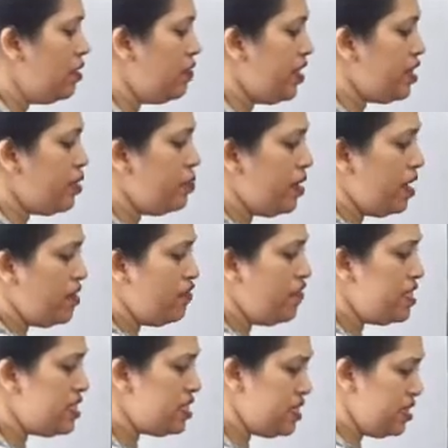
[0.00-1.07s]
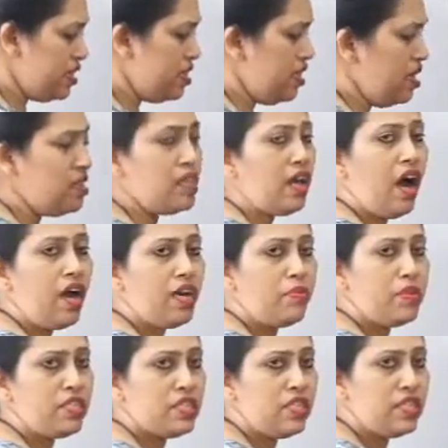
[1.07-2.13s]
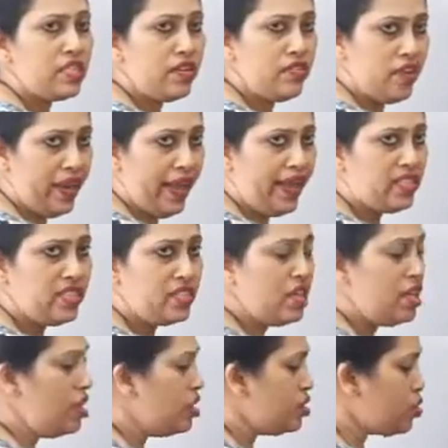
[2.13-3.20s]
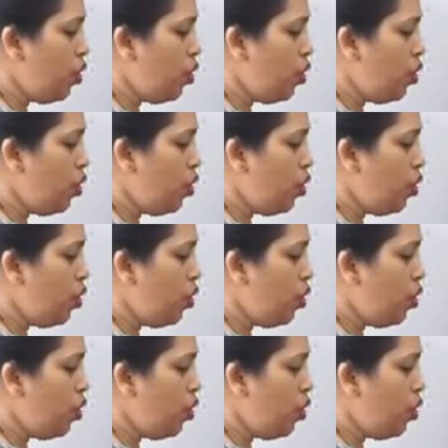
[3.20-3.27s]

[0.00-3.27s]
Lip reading: When the blood fills in, the heart muscles are relaxed.